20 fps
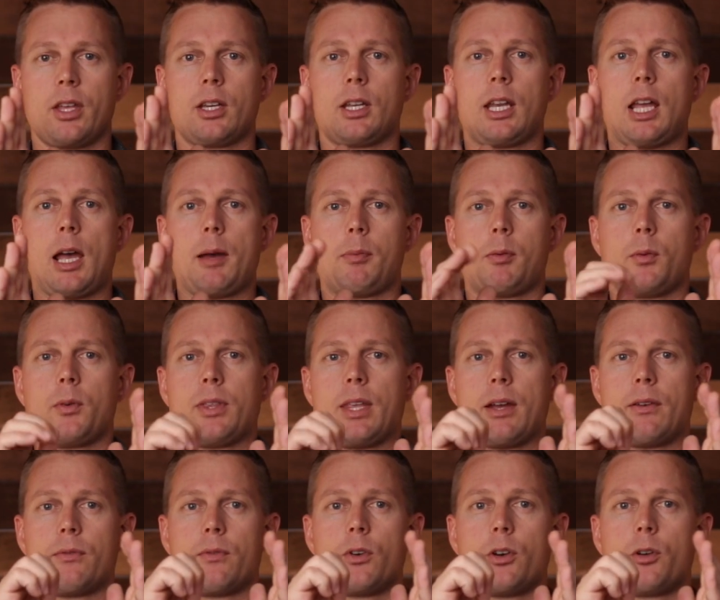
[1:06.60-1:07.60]
that could happen with
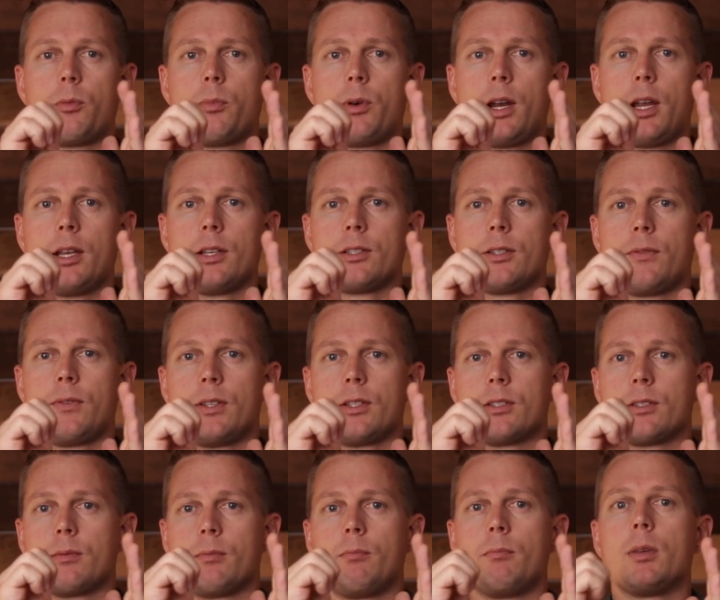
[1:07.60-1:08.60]
that vertebrae is if
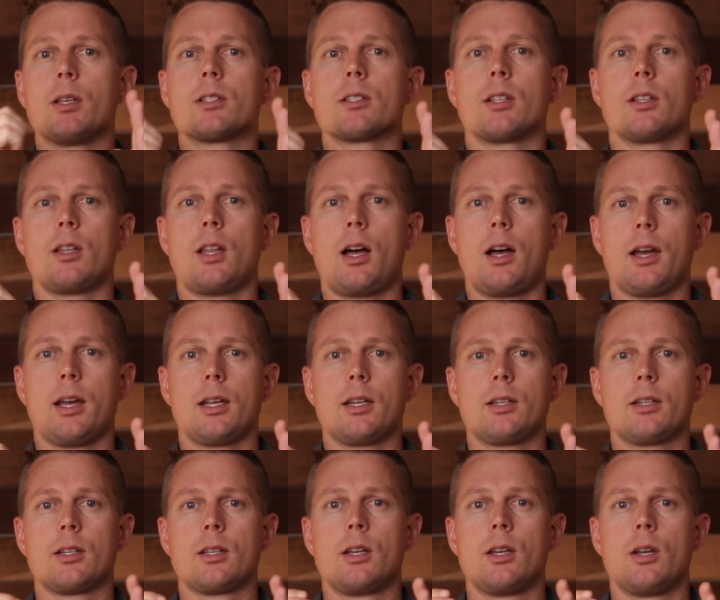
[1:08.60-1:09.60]
it's
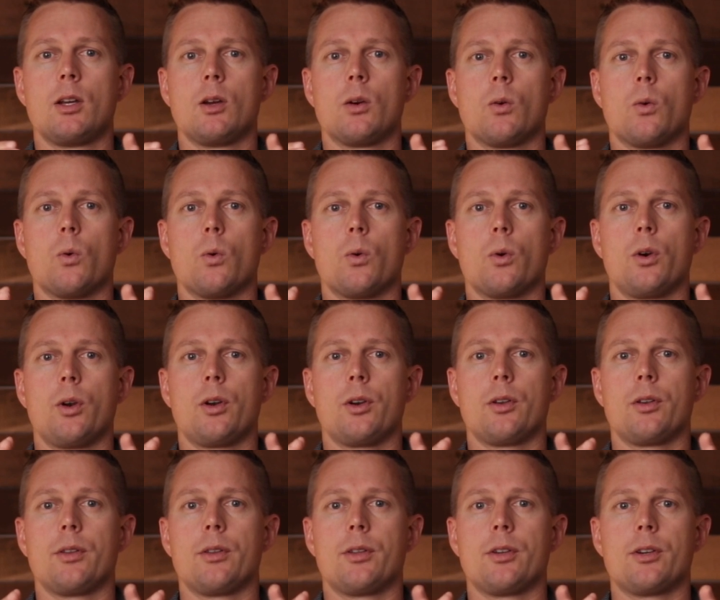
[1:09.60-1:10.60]
misaligned
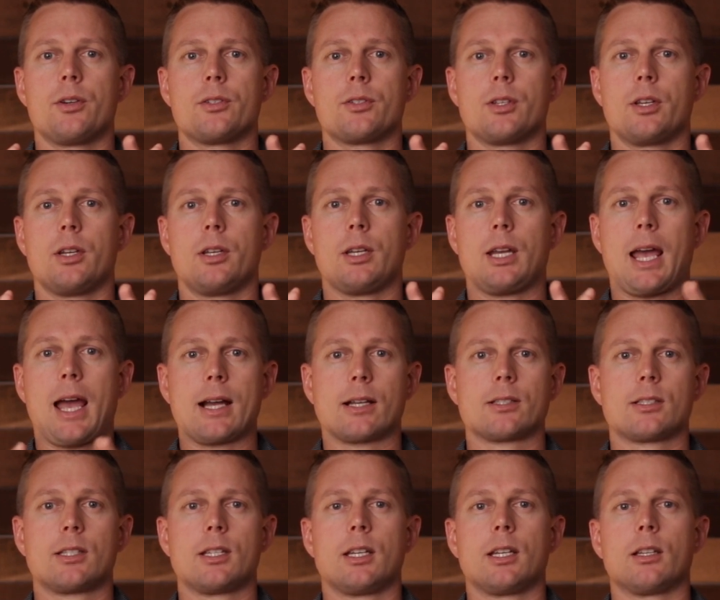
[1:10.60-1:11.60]
or there's an
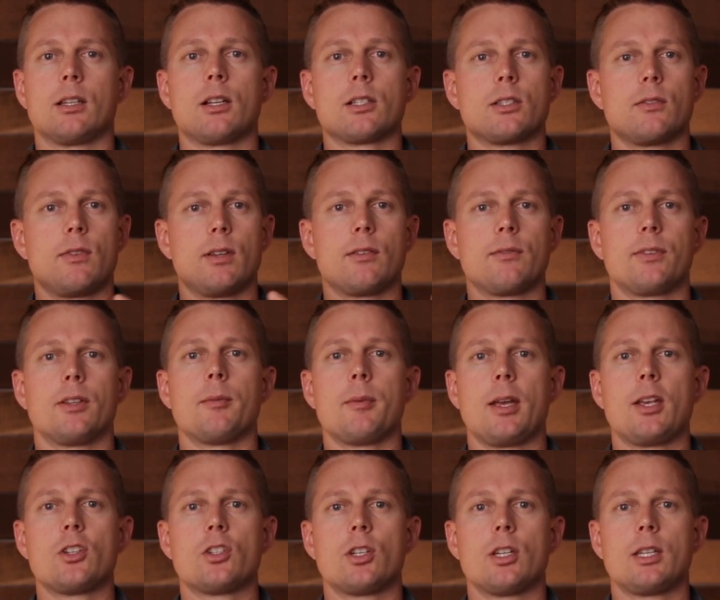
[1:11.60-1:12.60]
accident and lots of
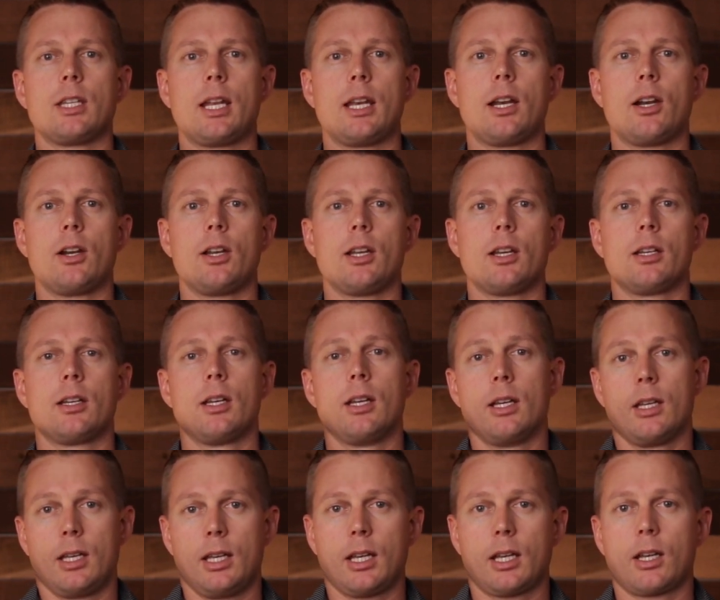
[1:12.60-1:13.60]
inflammation in that area,
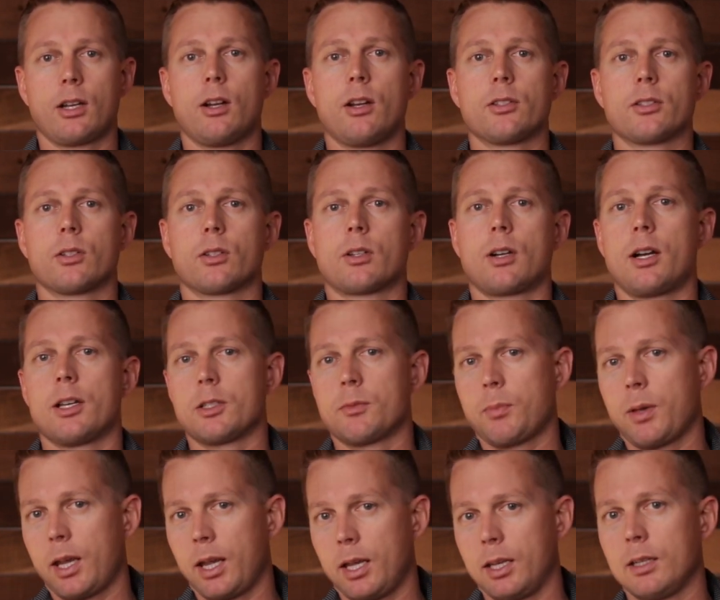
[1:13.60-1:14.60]
it can also cause
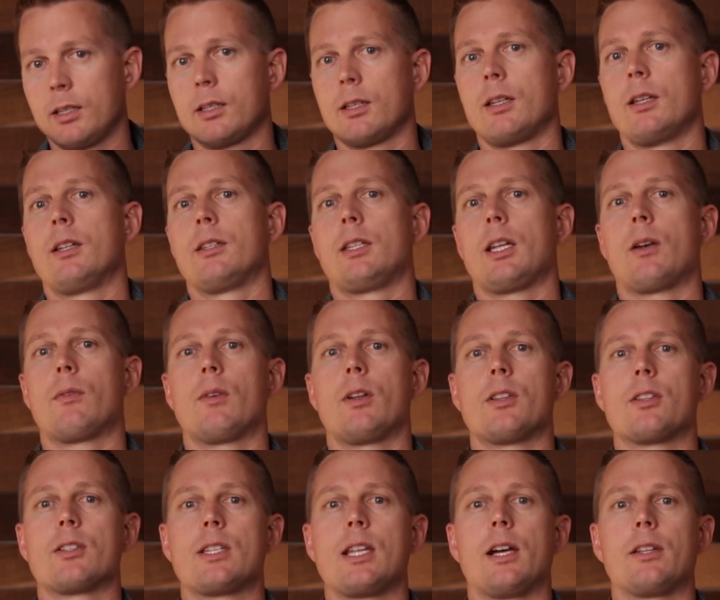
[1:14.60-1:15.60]
pain that
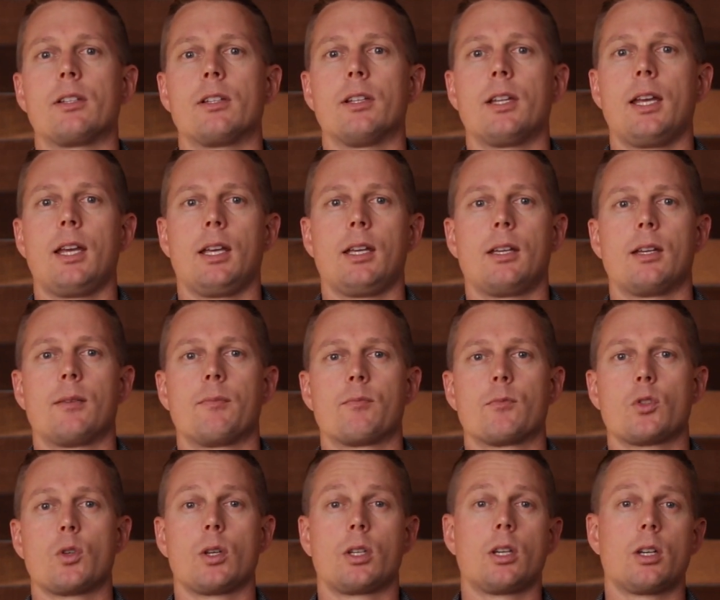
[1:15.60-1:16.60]
runs down the leg.
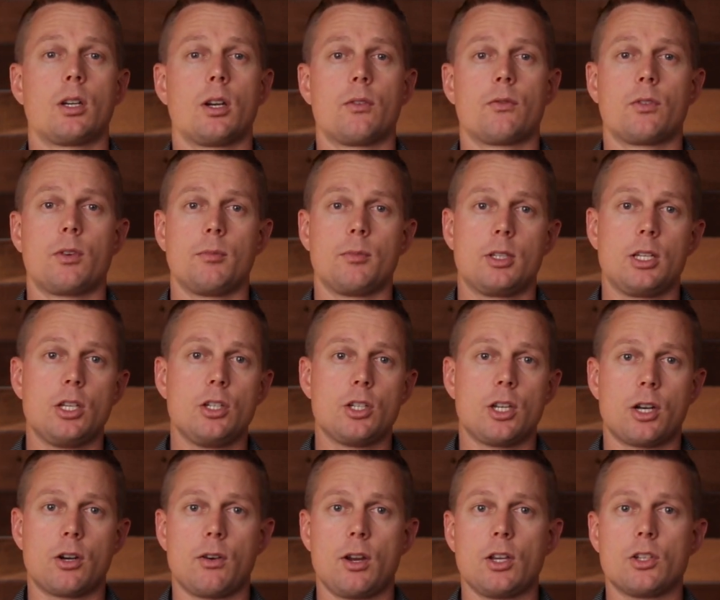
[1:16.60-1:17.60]
So it can come from
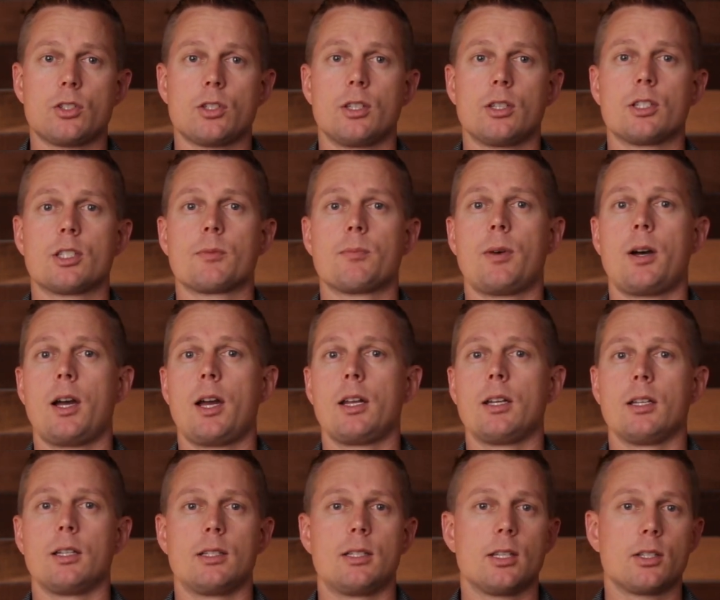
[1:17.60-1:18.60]
degeneration in the
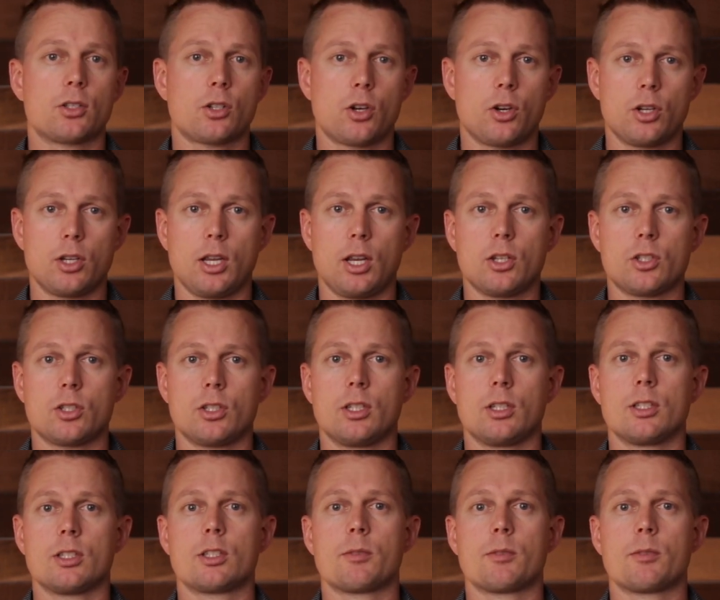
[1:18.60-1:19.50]
spine, a disc herniation in the